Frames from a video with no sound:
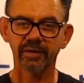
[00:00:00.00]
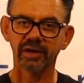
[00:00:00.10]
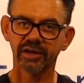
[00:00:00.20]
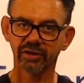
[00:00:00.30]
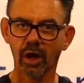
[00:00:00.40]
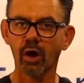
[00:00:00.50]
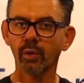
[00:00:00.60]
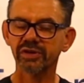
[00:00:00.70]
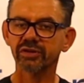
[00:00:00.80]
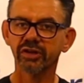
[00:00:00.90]
It's
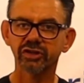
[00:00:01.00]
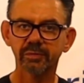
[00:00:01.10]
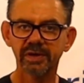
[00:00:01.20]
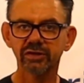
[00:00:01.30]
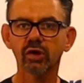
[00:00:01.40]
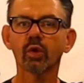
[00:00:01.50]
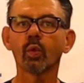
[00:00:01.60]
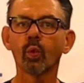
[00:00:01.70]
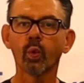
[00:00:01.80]
always going to depend on